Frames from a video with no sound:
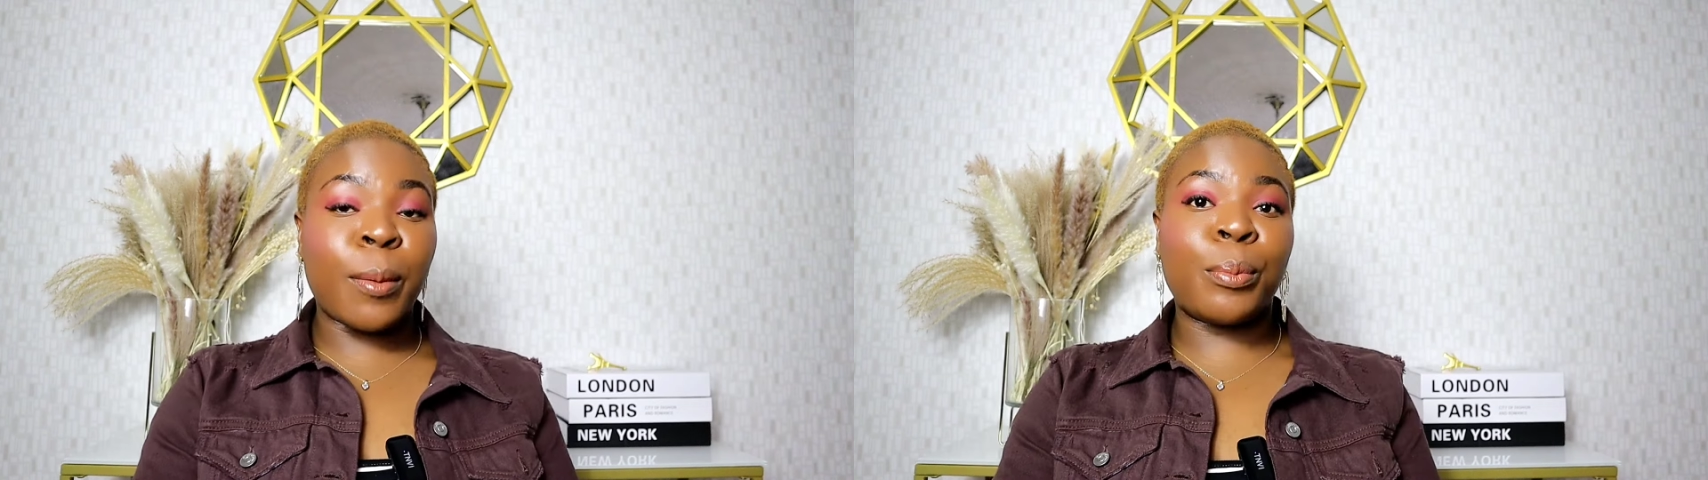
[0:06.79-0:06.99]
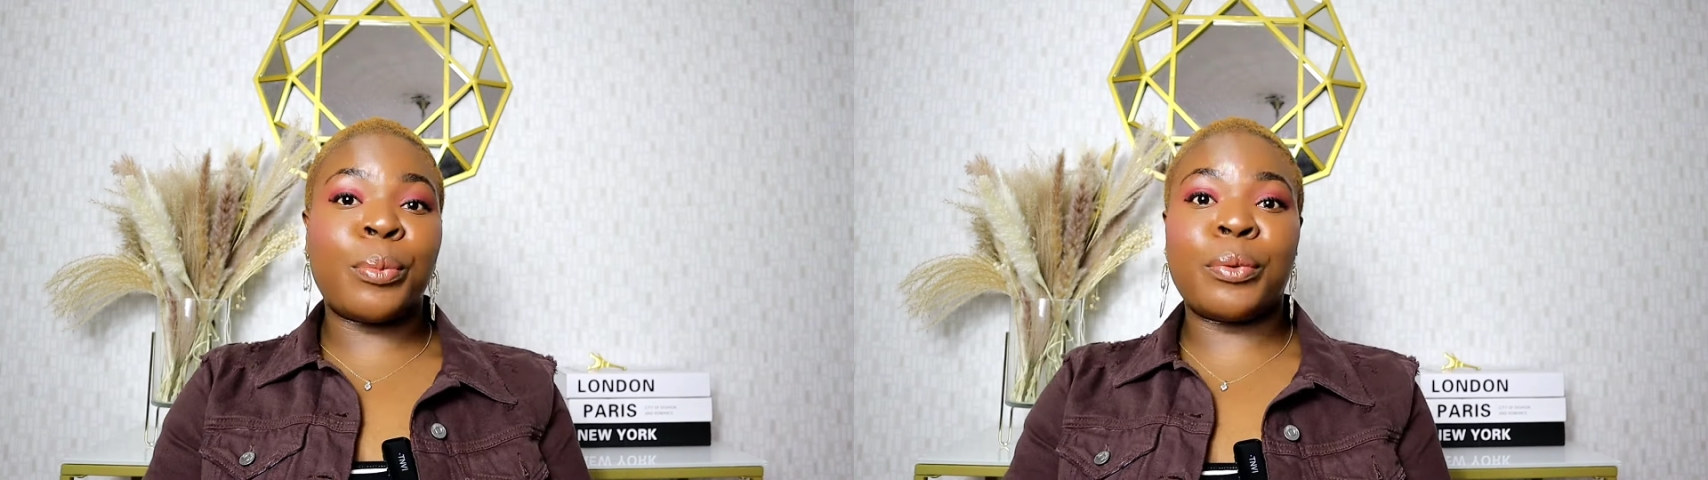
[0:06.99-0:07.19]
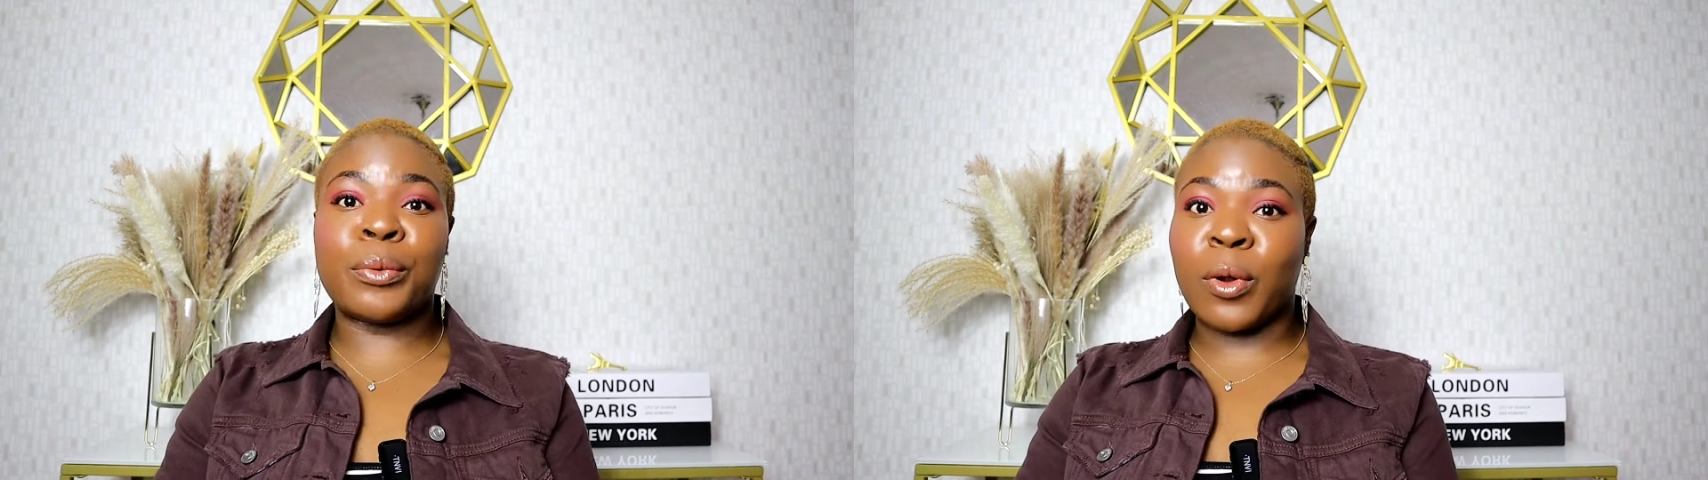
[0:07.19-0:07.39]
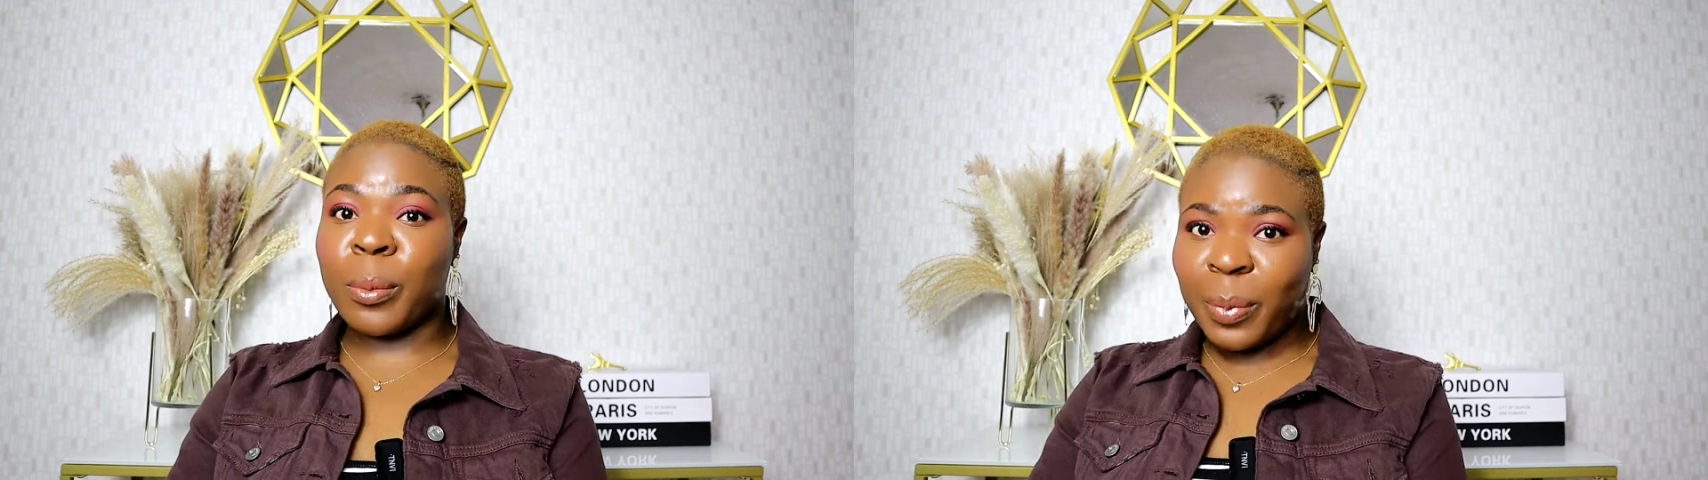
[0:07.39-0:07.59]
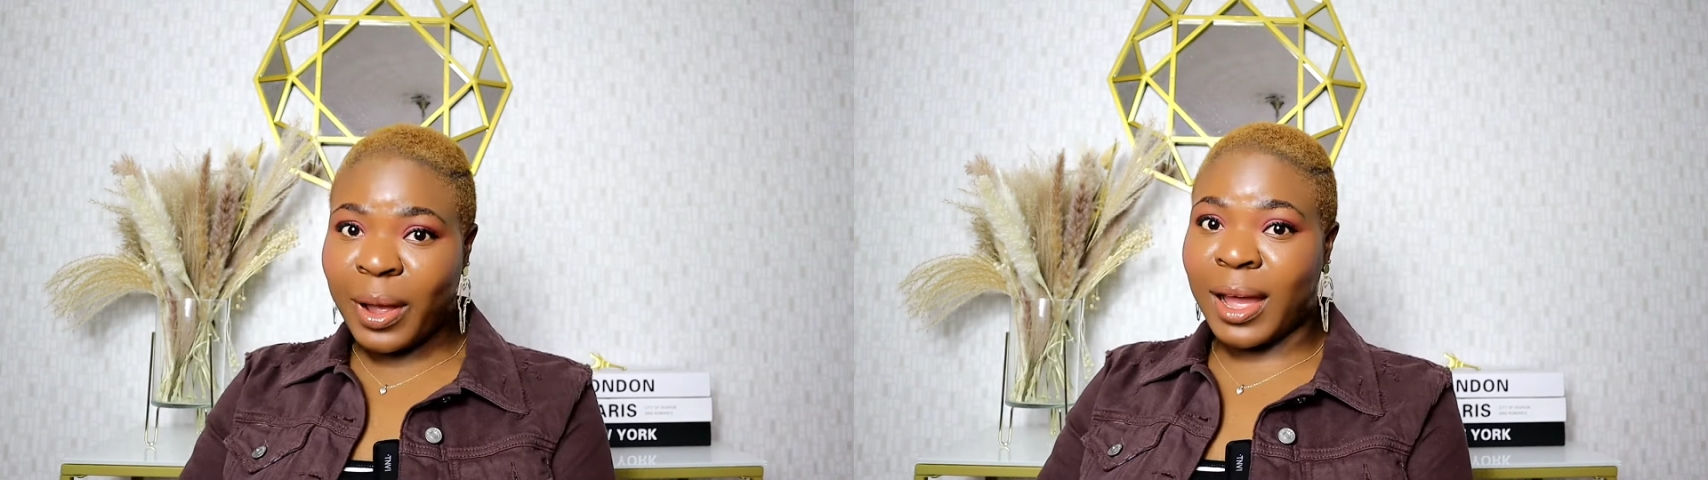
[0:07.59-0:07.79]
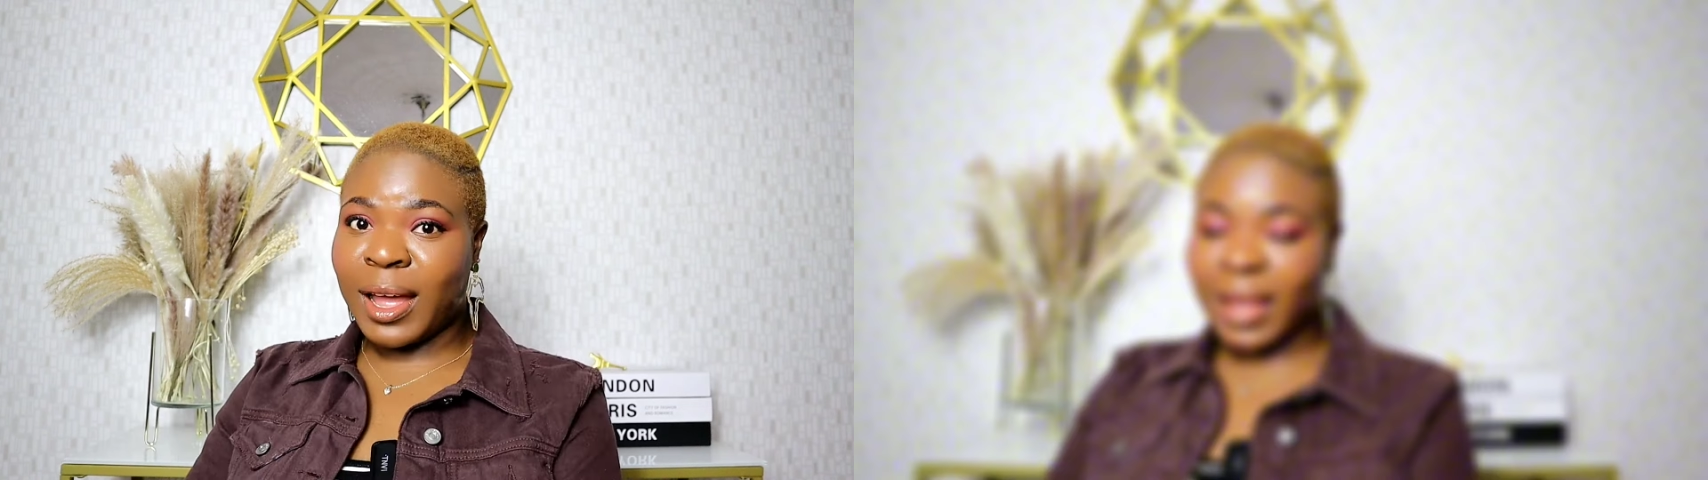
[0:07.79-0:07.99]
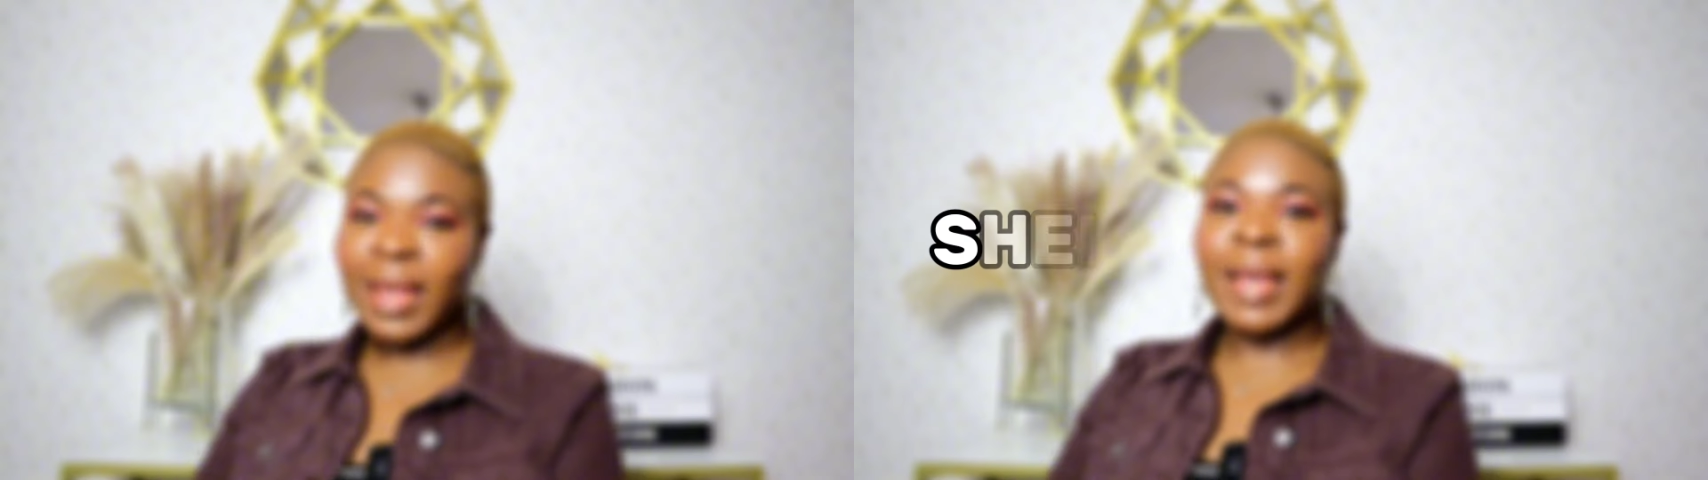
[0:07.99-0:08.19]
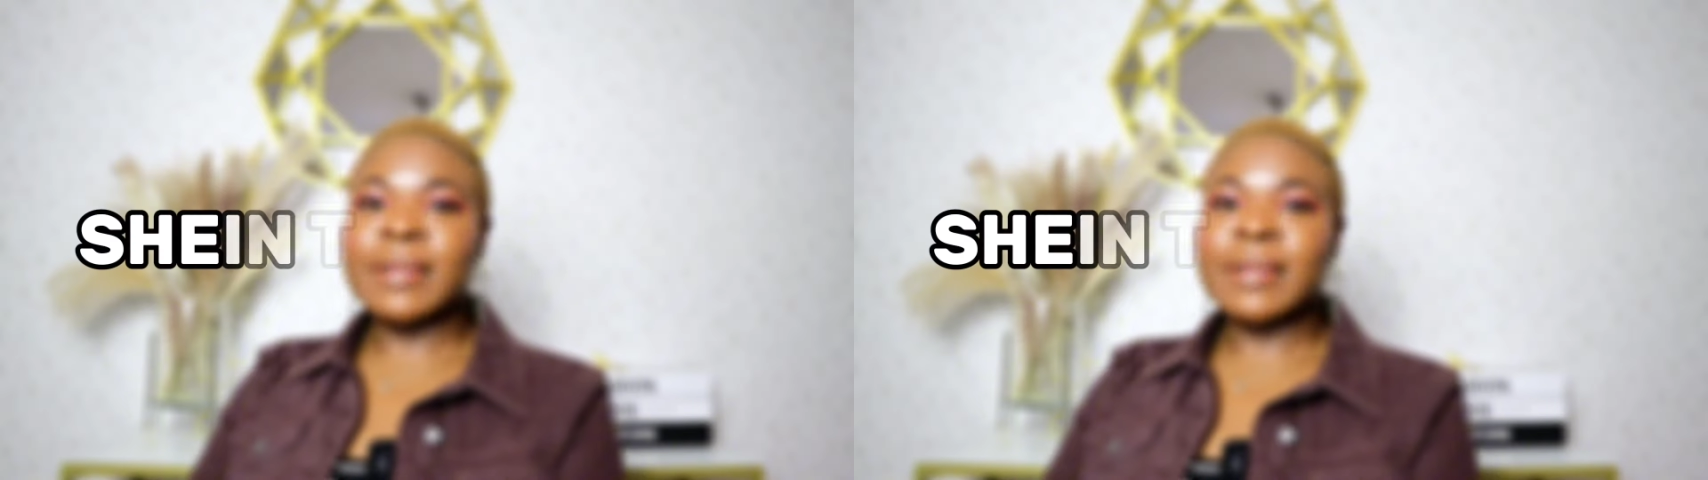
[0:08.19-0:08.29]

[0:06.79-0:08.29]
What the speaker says: a proper